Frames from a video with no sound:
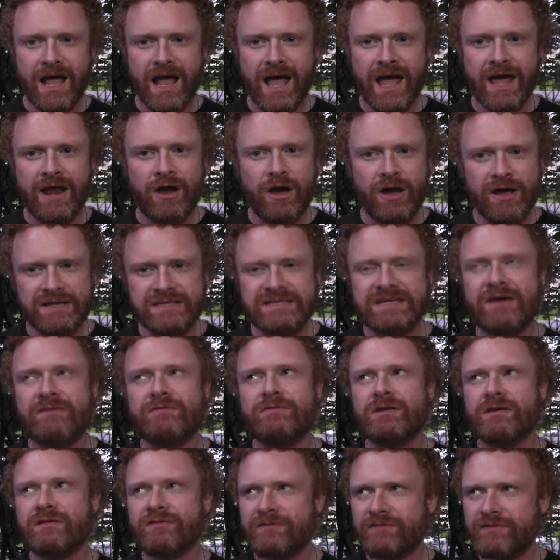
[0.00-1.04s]
And I
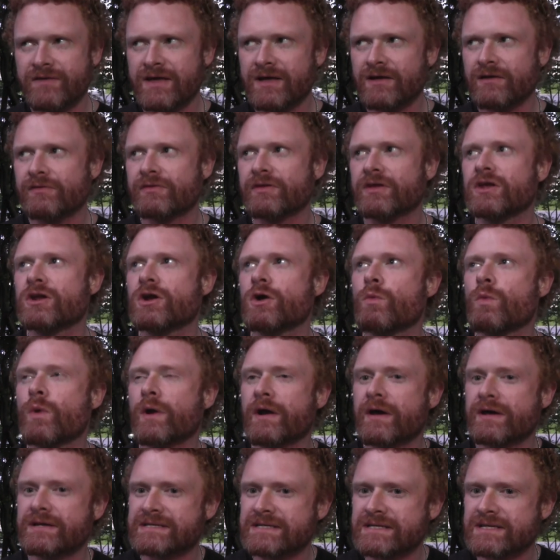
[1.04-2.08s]
definitely feel, you know,
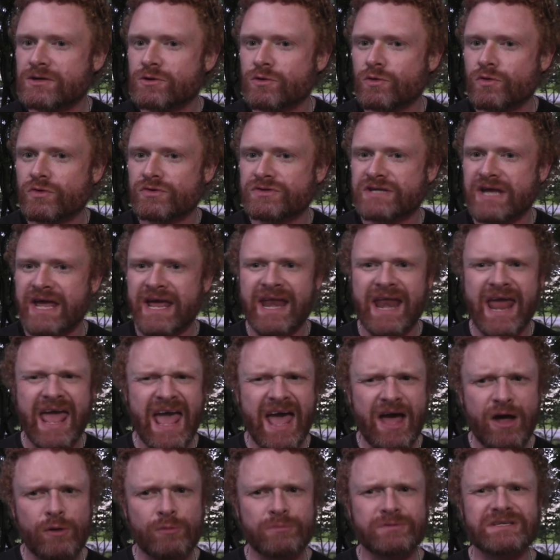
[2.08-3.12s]
when I did the course, it
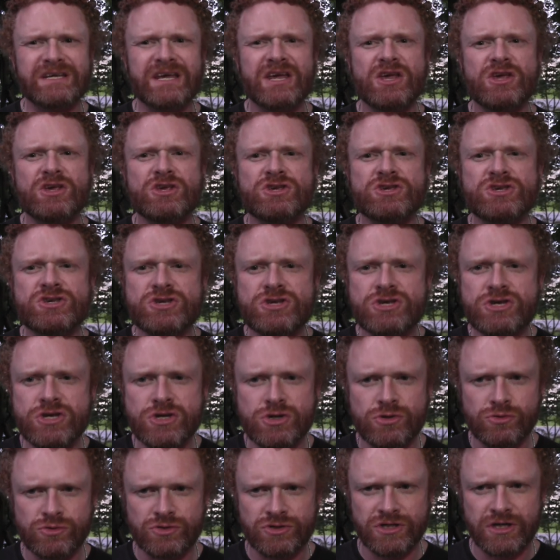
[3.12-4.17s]
helped
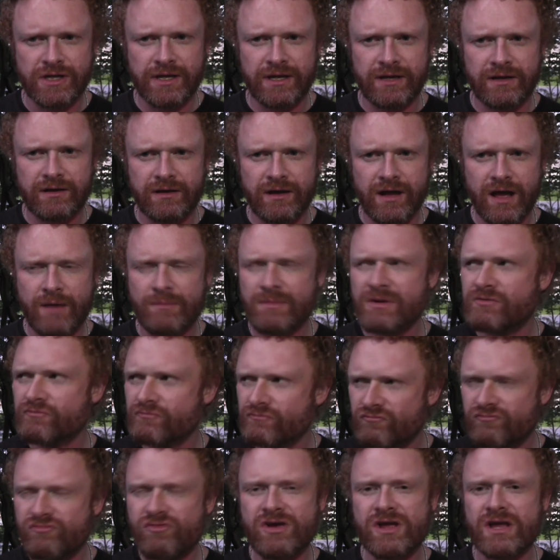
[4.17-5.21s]
hugely. I mean,
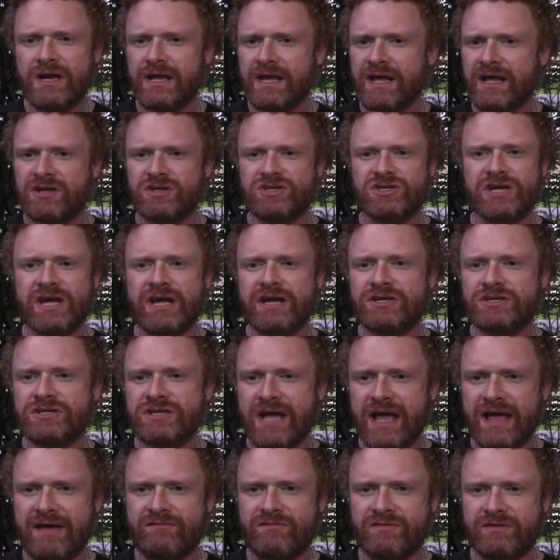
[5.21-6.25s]
really, it changed
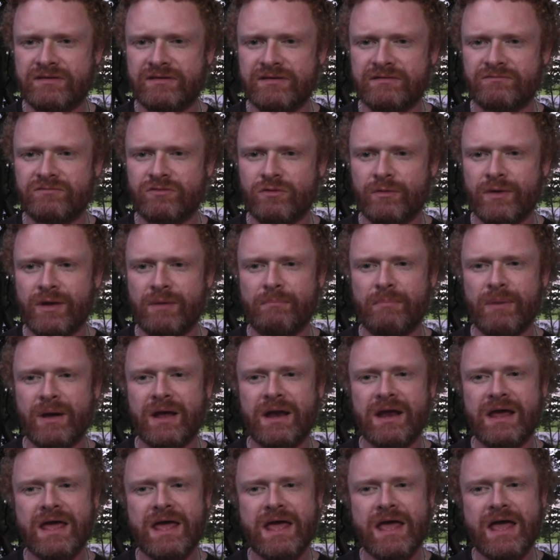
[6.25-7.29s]
everything for me.
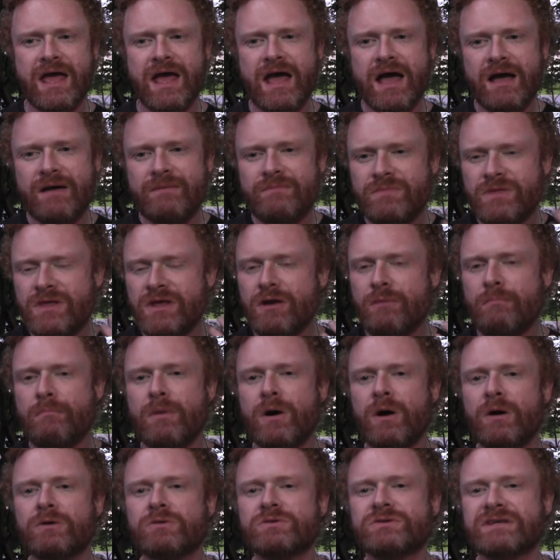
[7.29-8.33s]
But, you know,
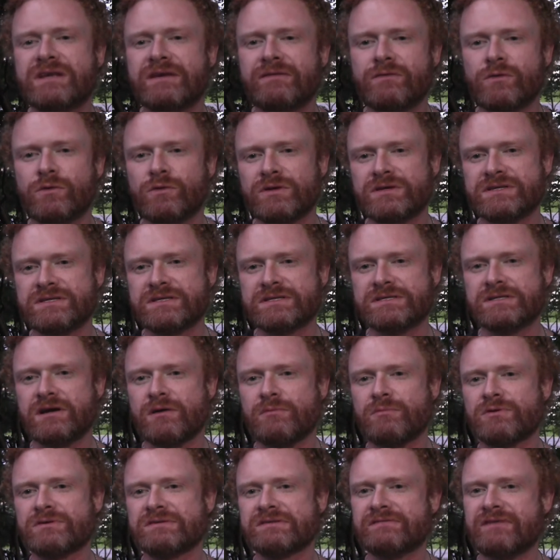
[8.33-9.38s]
Mark was giving all these
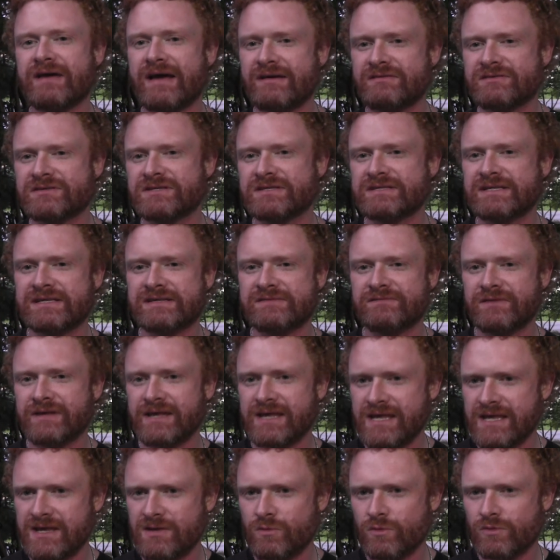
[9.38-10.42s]
examples of how successful
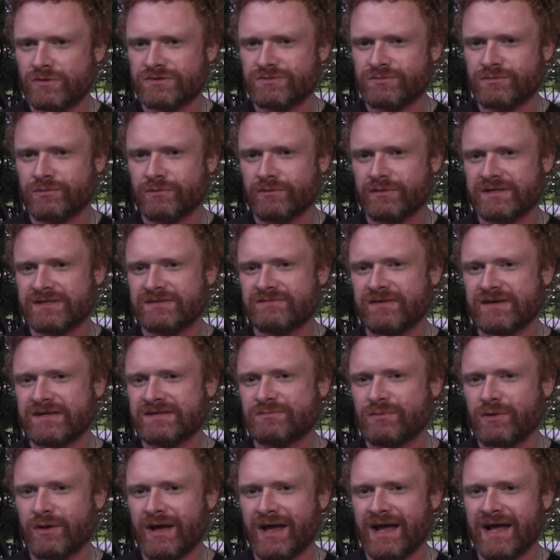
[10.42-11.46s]
he was with all these
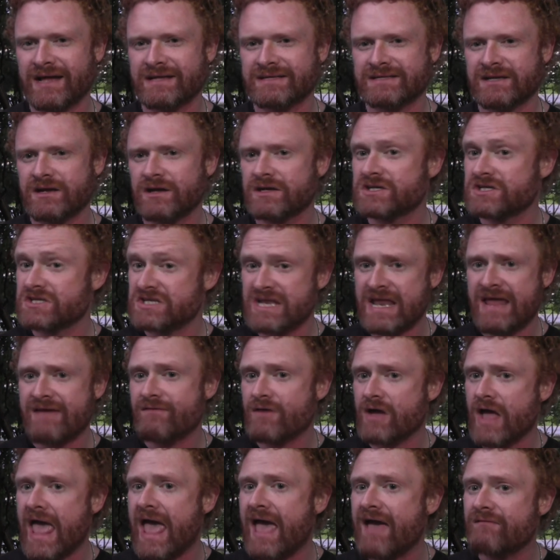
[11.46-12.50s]
Facebook ads, and I just
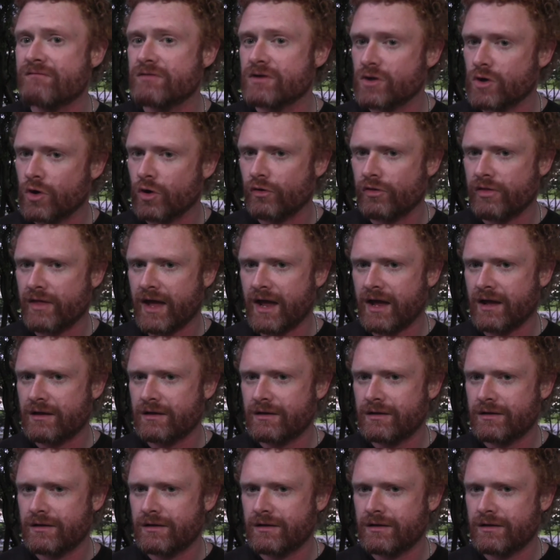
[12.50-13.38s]
never, ever got there.